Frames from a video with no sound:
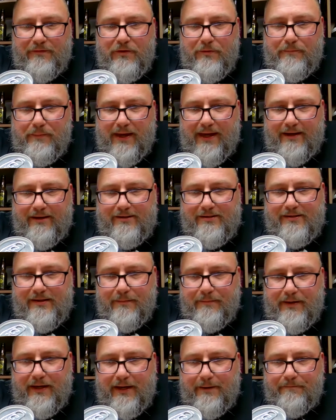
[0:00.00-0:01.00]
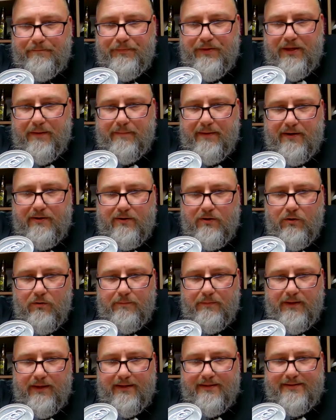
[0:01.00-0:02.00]
you banish somebody? You better
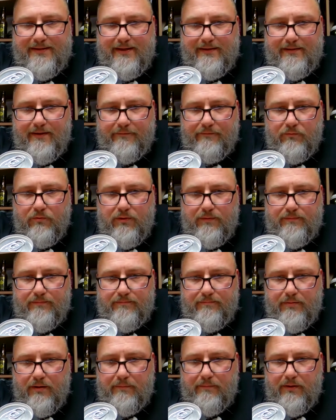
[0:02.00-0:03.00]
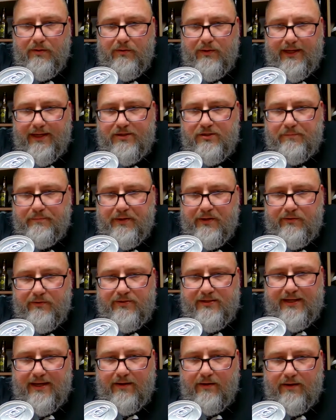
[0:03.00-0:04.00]
hope it's not a loved one. Bourbon barrel aged imperial
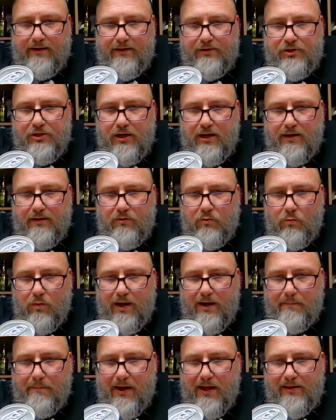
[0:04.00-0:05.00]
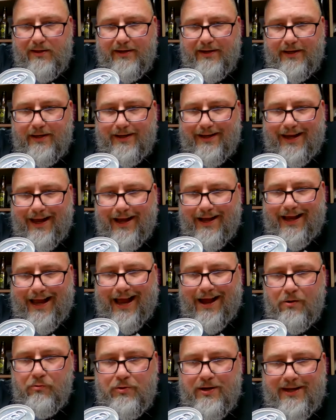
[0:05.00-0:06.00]
stout conditioned on Guatemalan
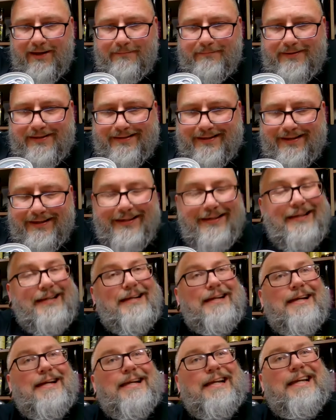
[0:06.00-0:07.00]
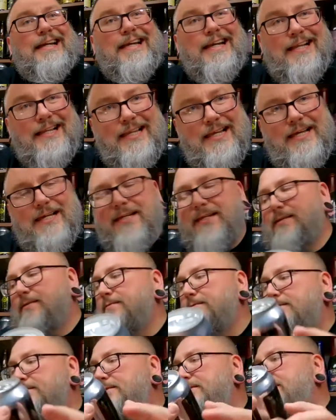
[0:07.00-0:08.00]
cacao nibs and vanilla.
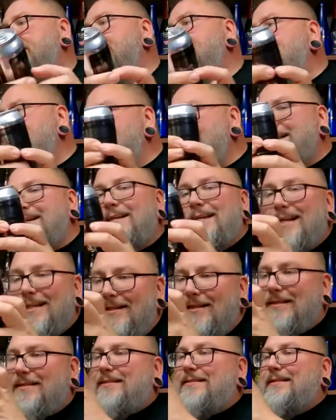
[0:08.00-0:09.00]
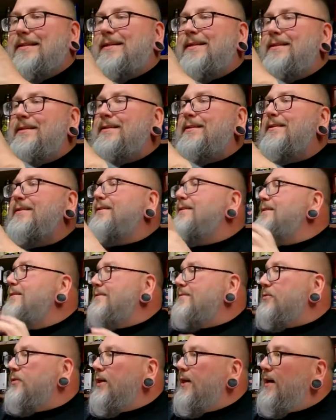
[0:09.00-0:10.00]
In vanilla, son.
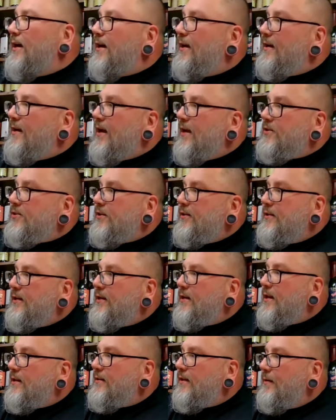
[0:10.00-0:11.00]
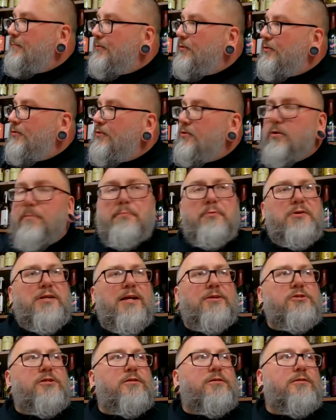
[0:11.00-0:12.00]
So yeah, I actually did that label. It's a little
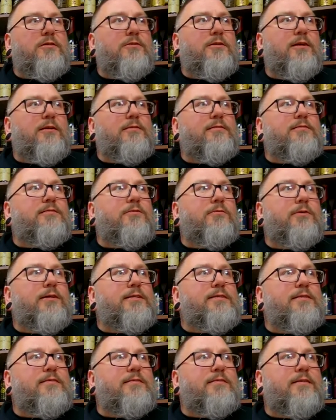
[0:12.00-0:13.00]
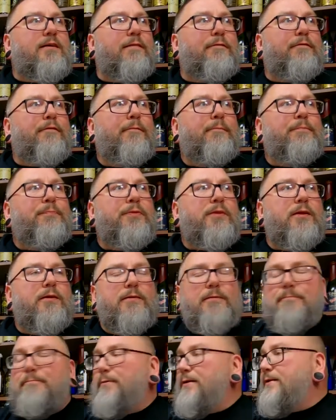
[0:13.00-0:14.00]
pretentious. They're telling stories and stuff.
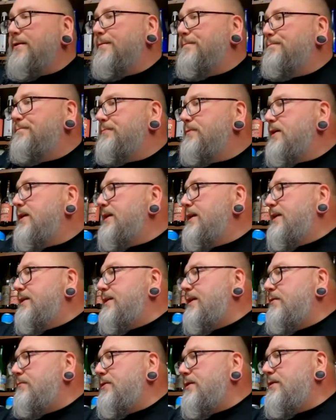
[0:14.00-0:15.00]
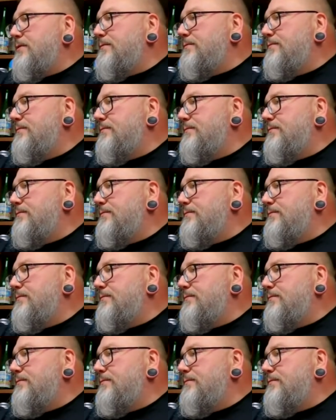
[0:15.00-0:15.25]
But I can get down with it.